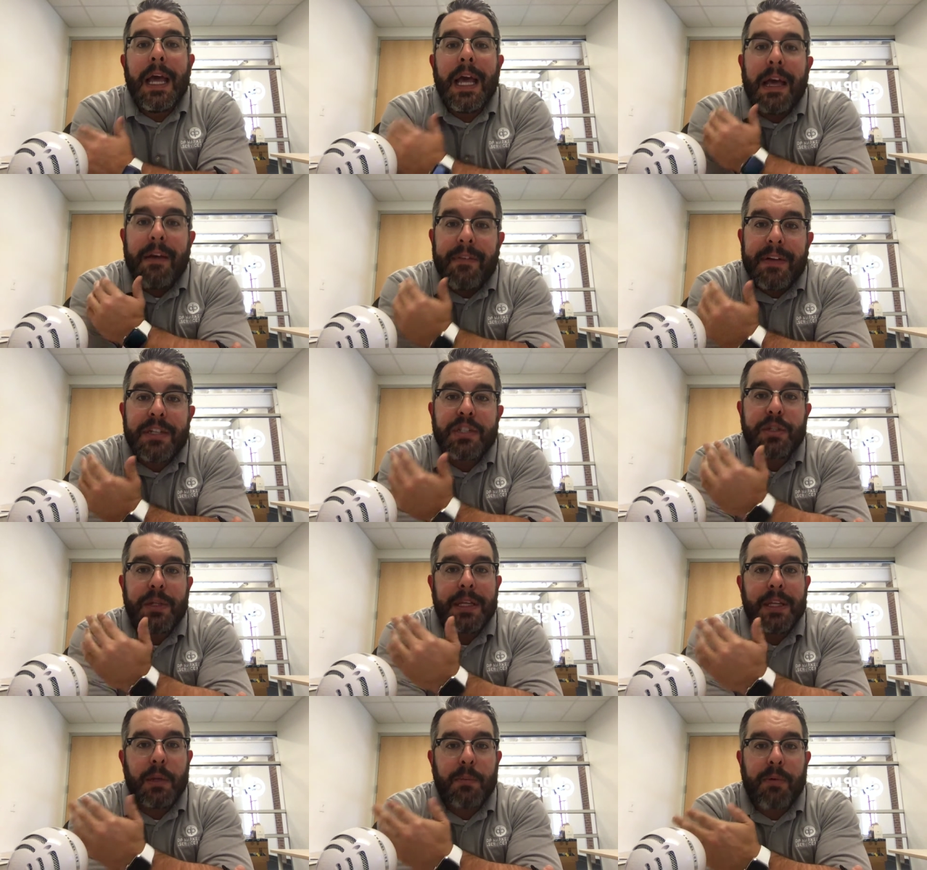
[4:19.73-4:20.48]

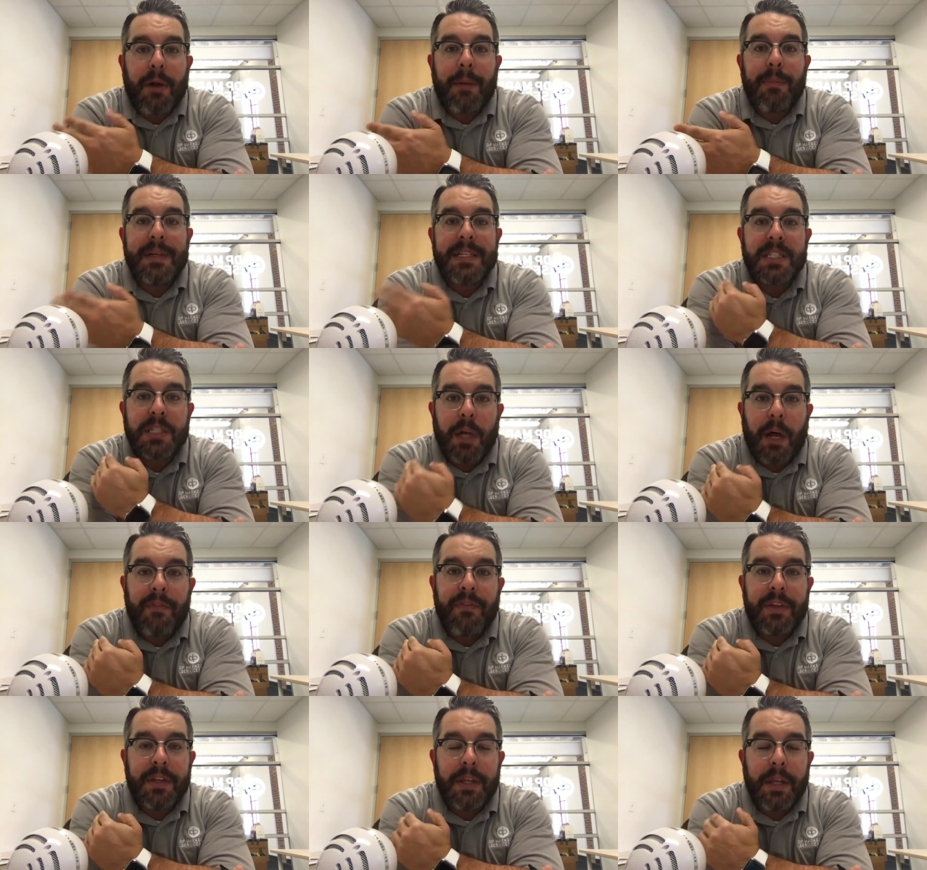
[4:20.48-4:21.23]
Eventually, they'll probably
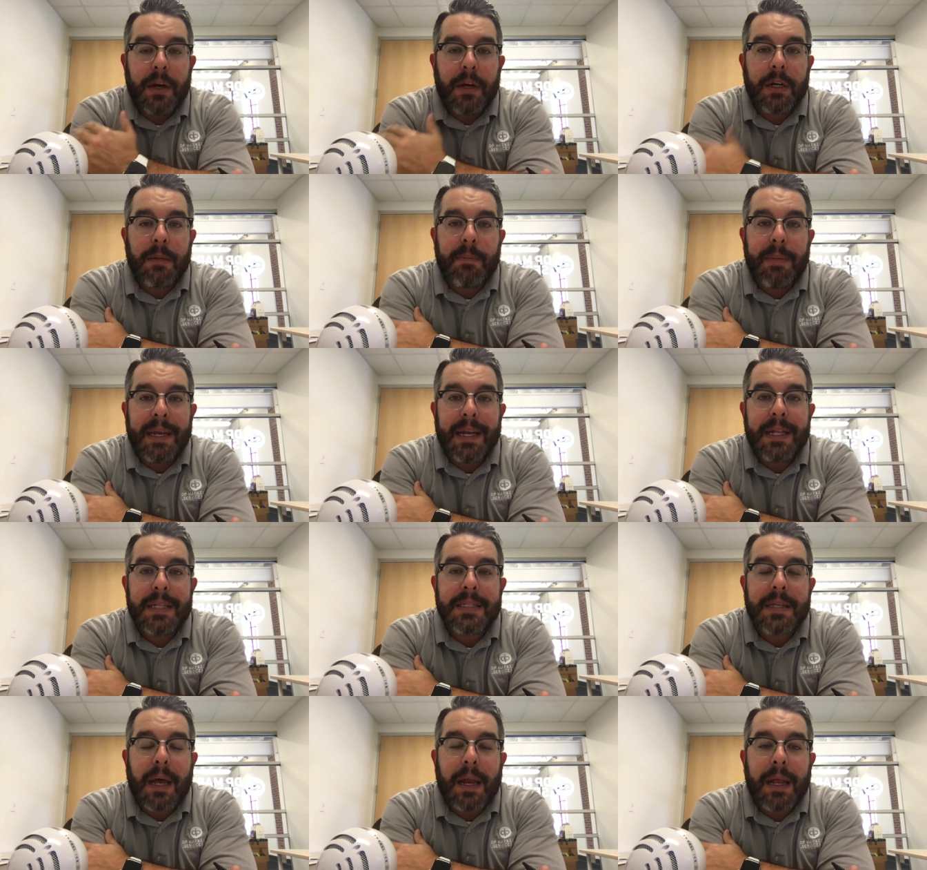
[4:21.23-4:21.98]
soften their
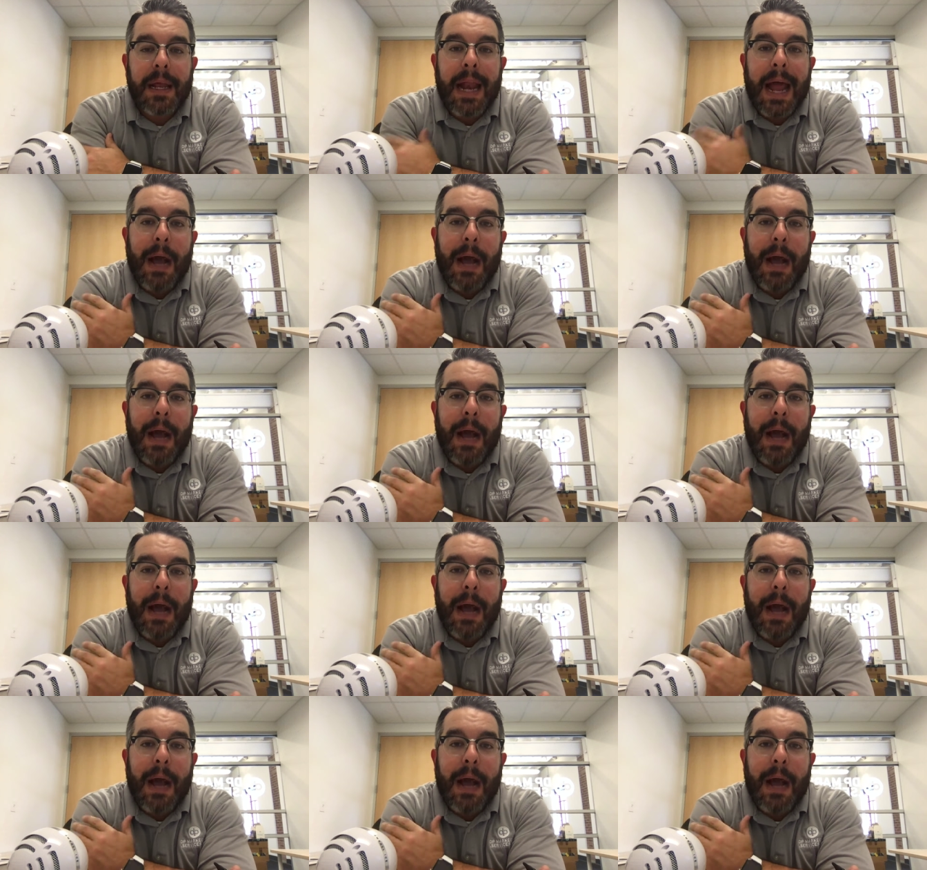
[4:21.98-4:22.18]
dependence on it.